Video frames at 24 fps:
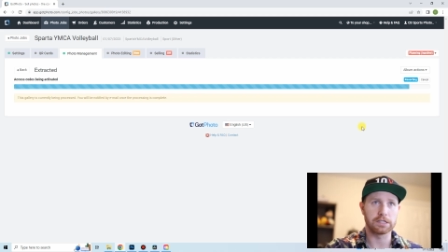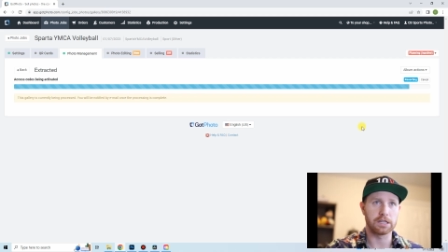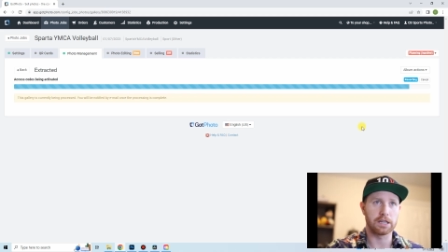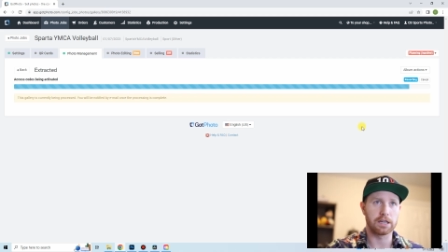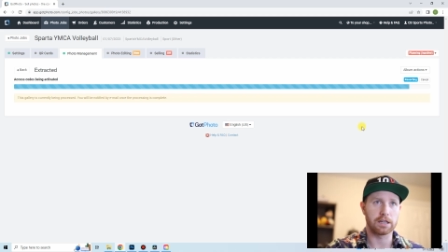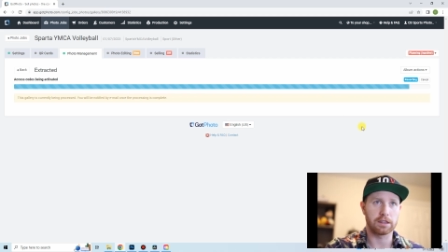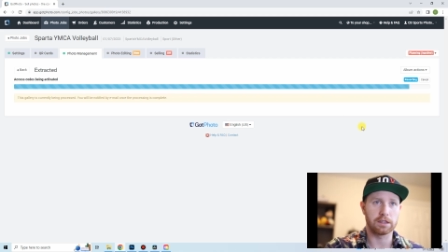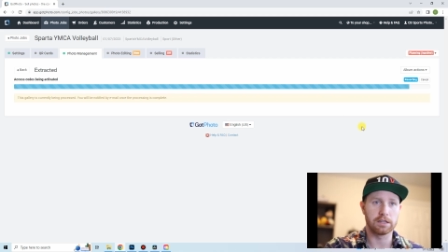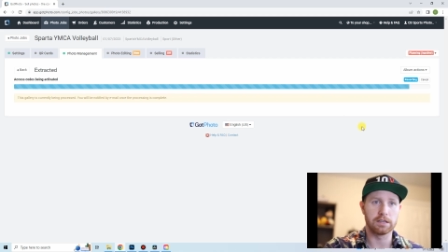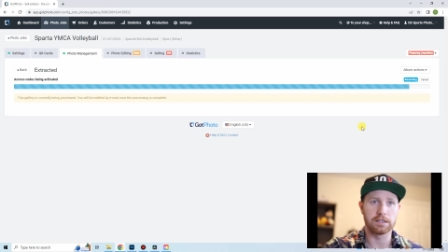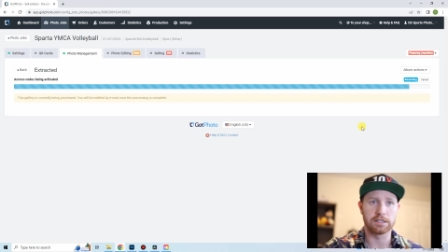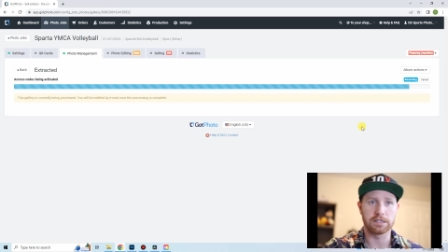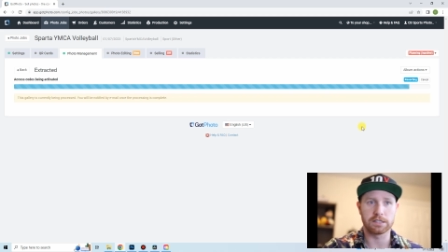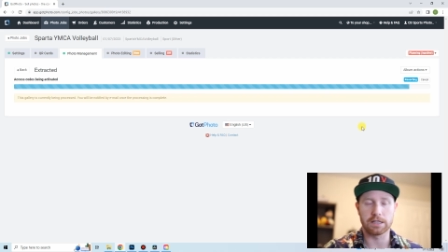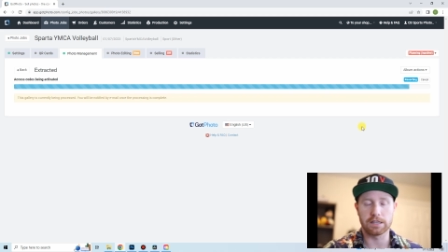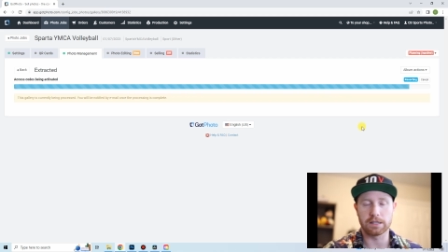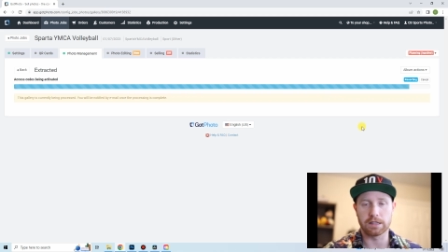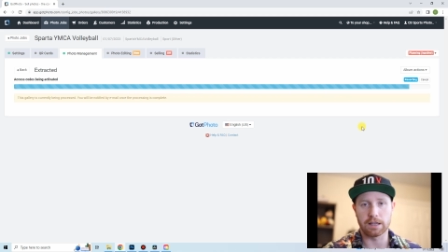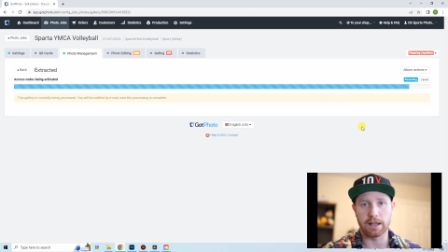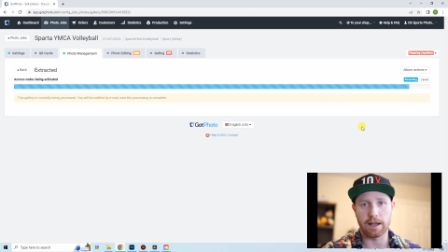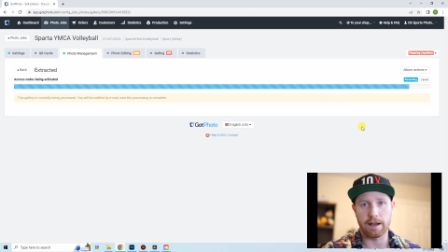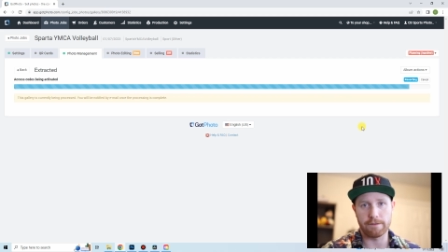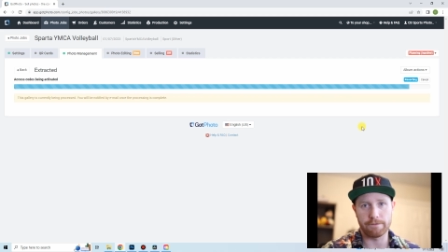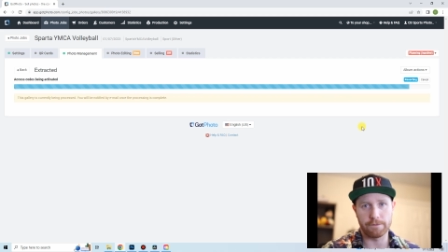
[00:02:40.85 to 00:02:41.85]
like this that the
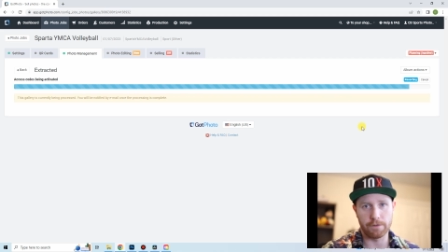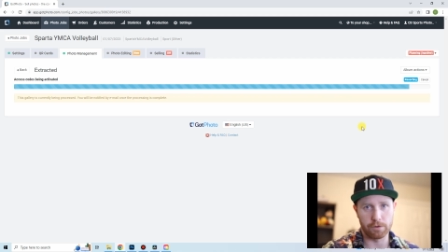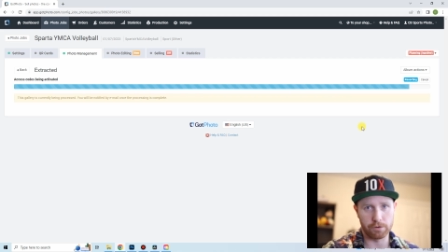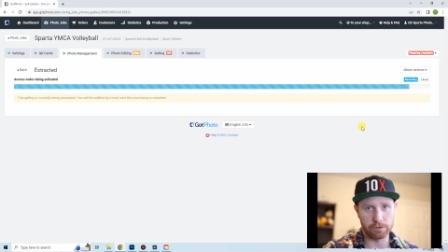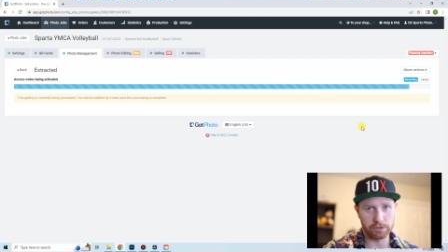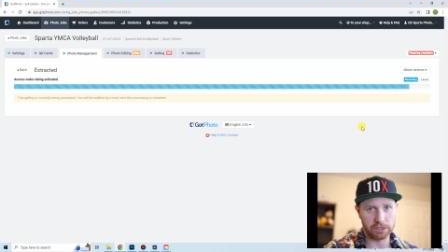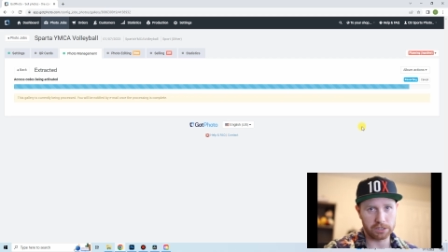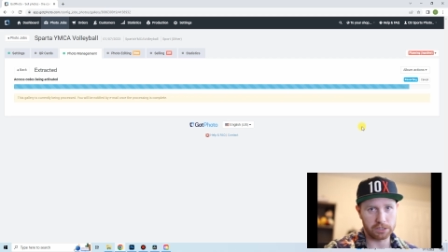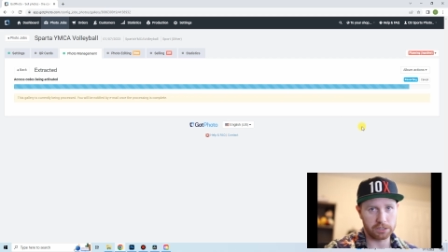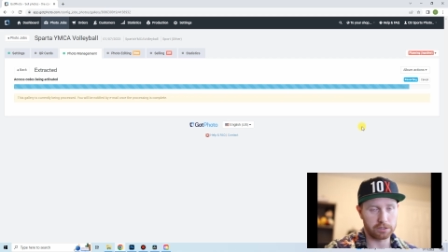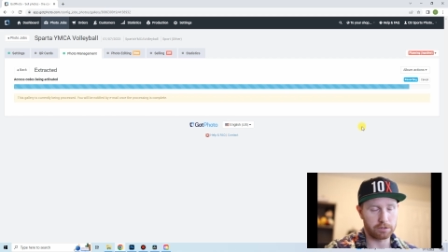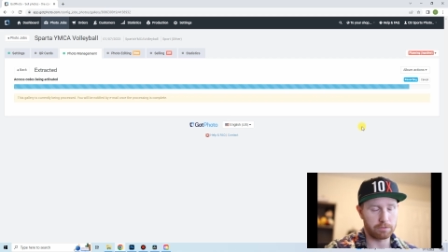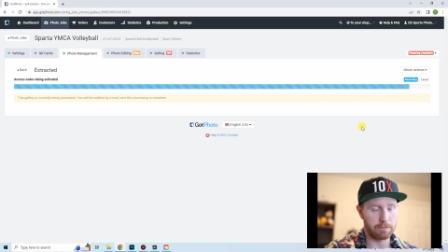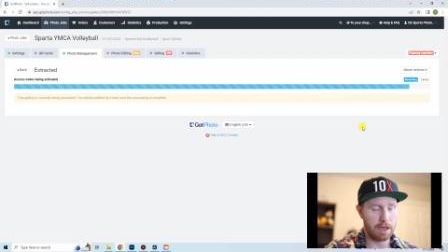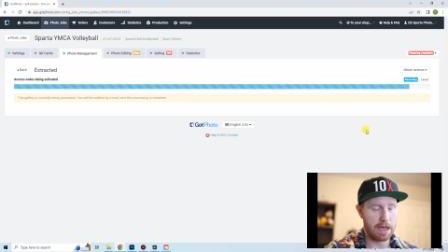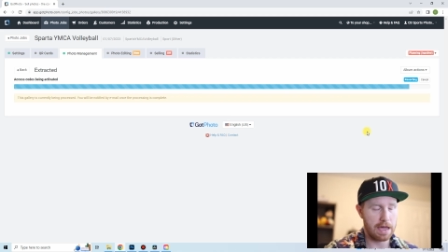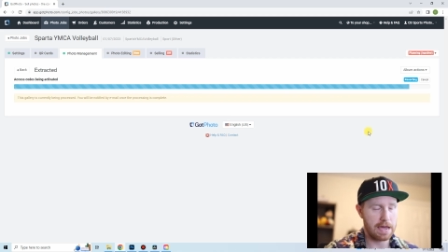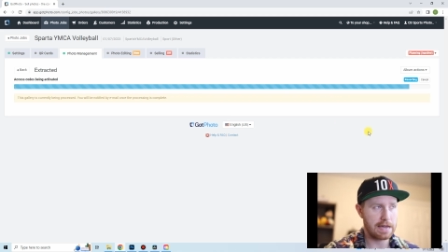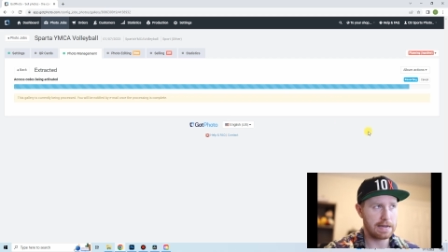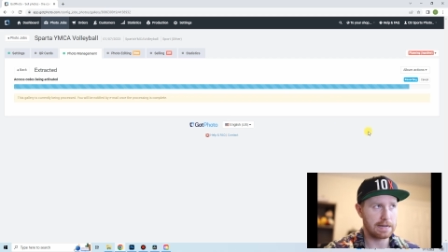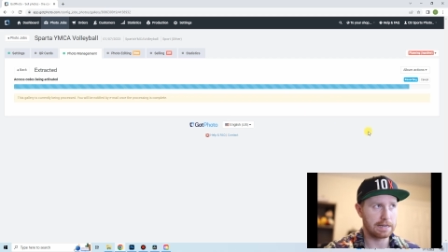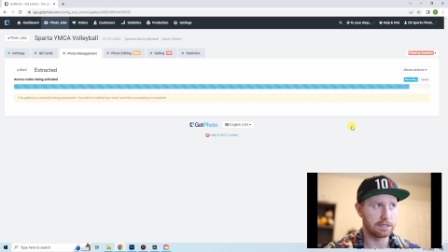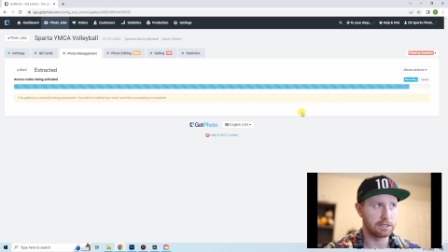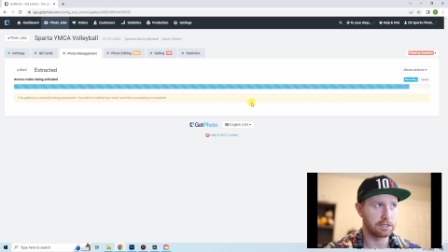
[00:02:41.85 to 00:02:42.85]
GotPhoto system
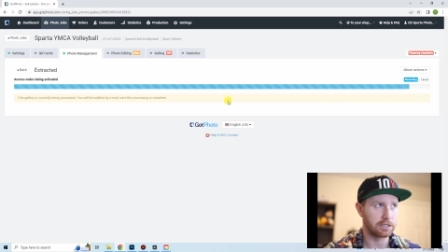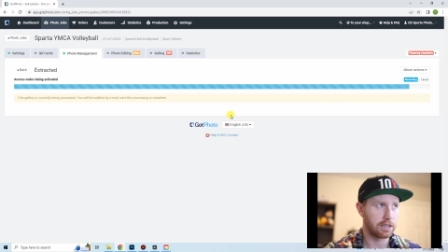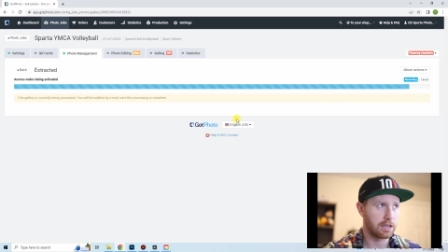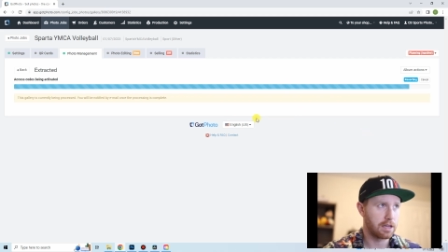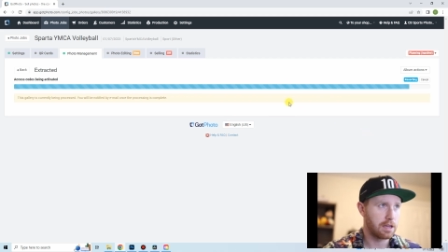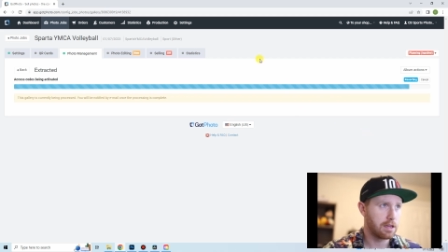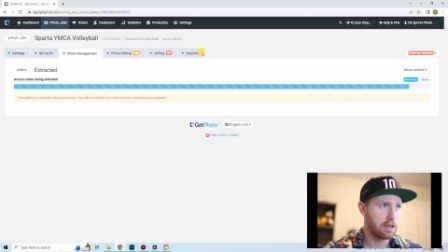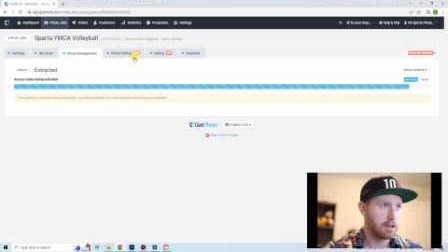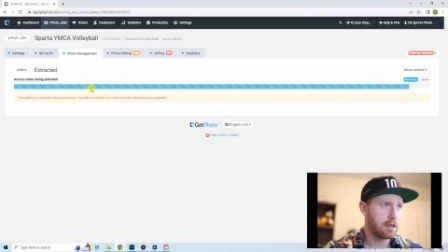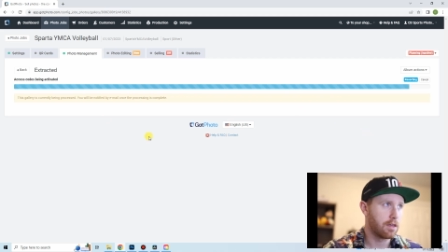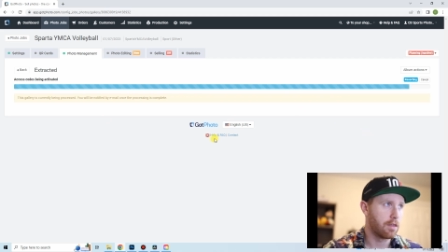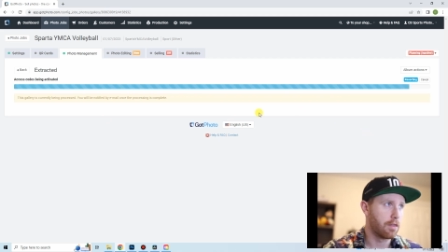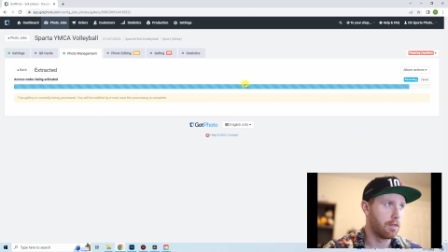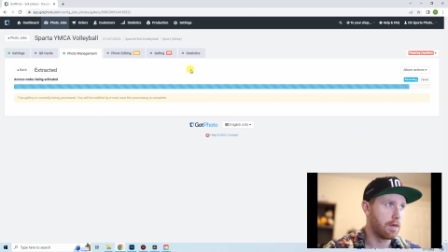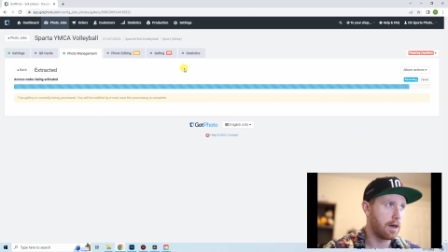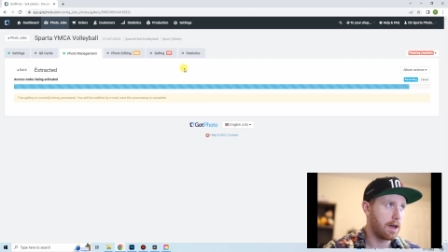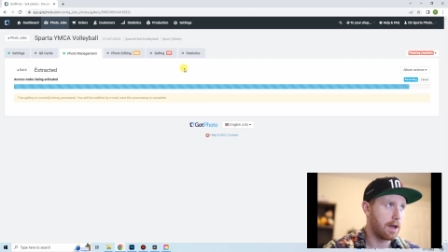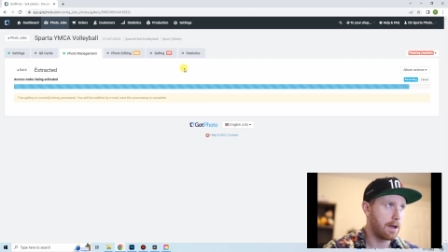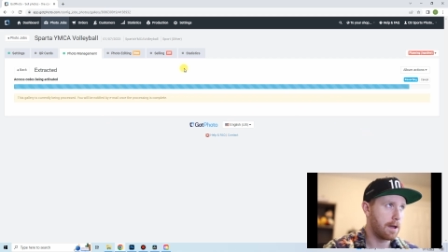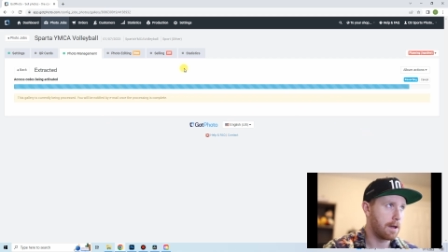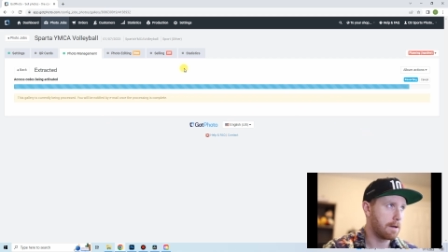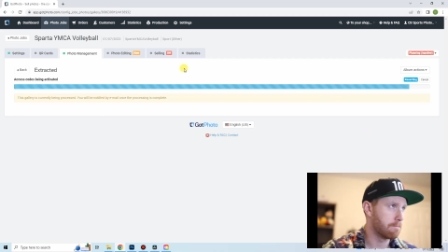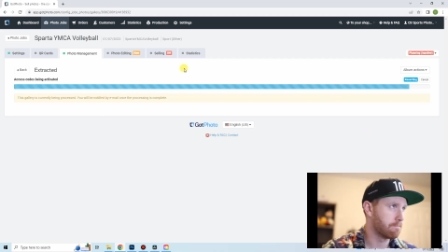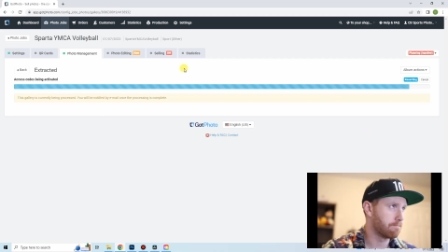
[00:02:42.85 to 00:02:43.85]
has
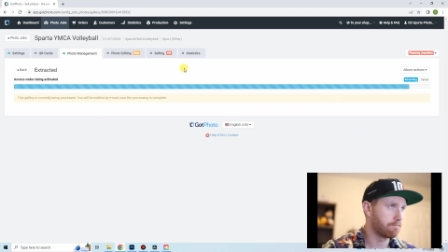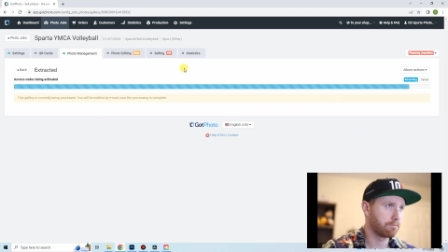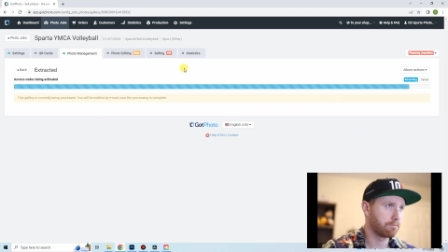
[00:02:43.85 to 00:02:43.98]
that